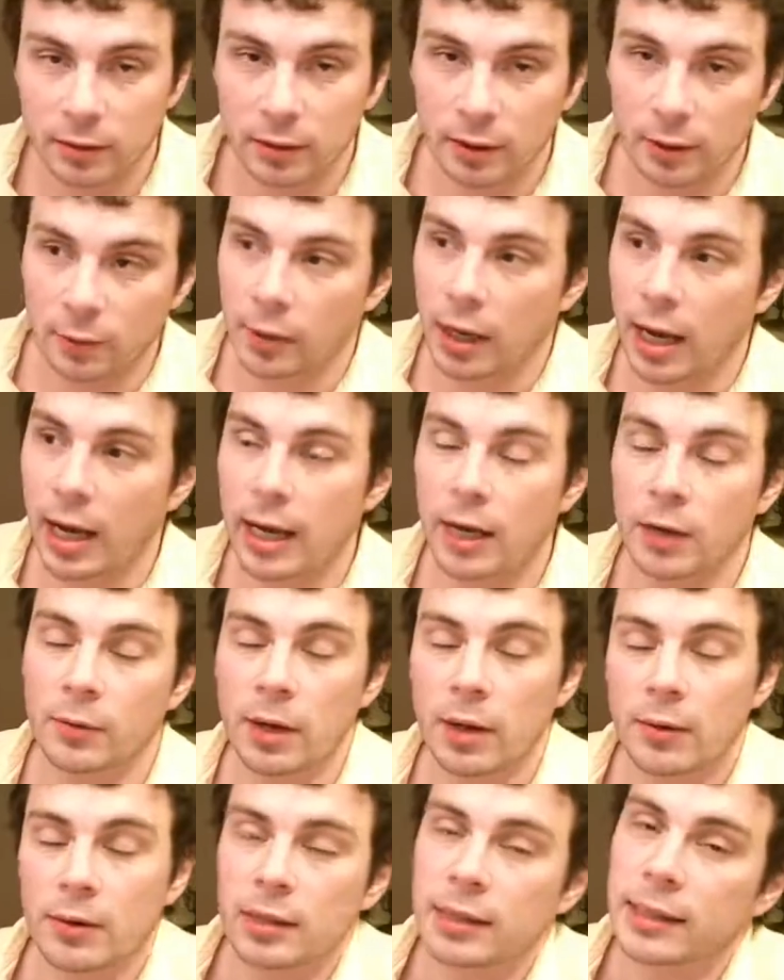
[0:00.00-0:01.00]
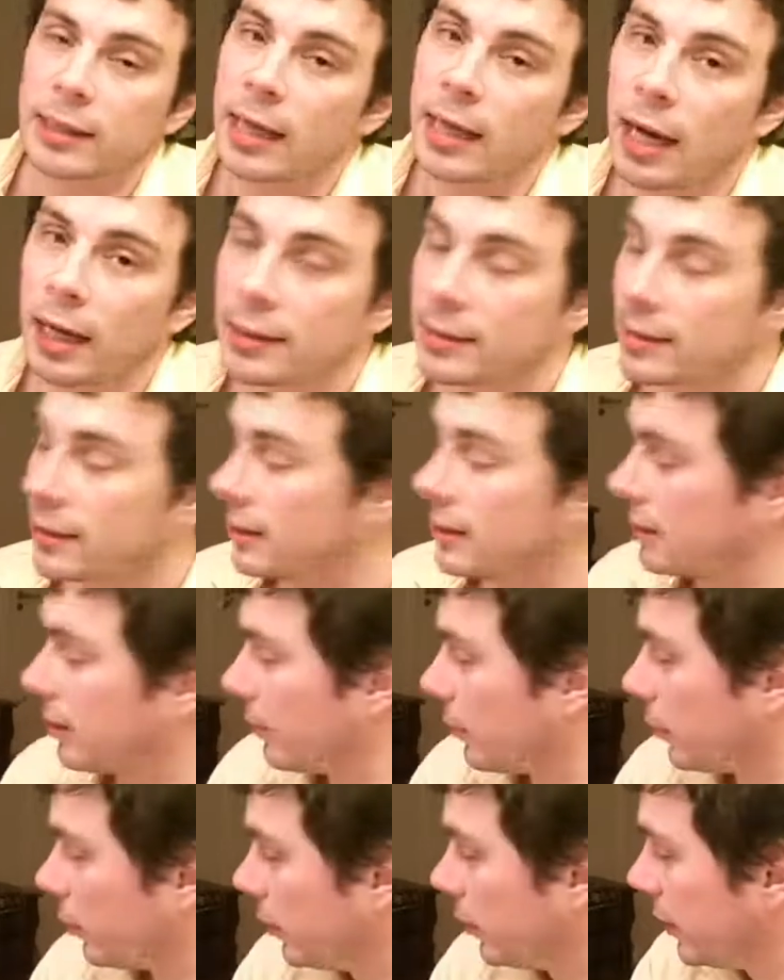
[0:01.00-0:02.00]
higher rarity cards and
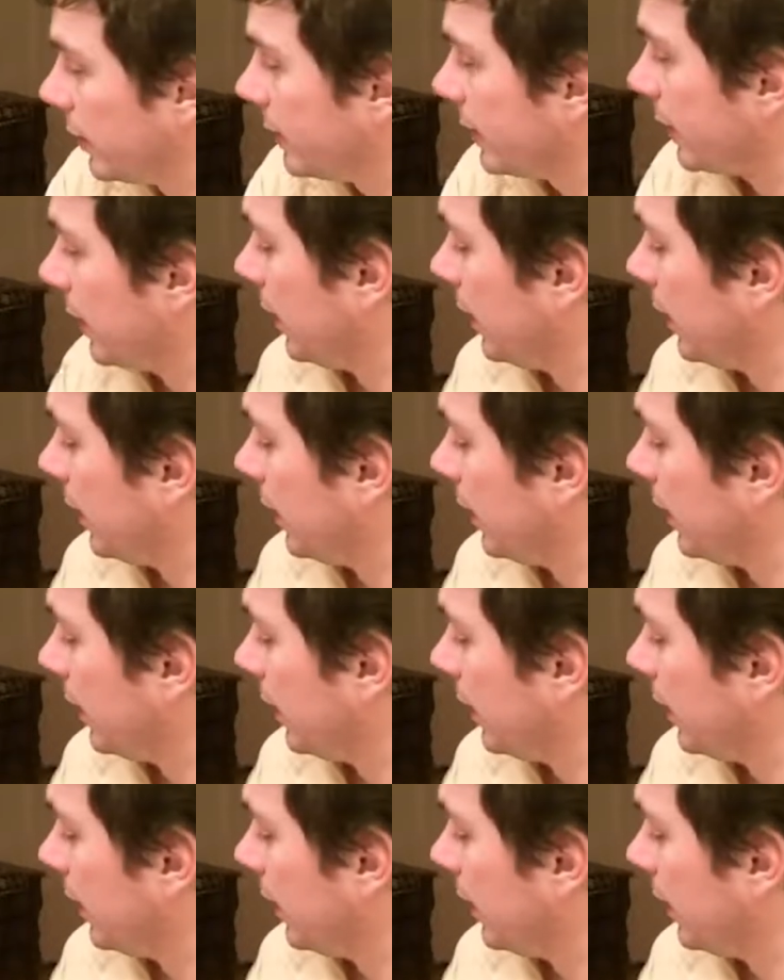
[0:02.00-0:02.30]
some goodies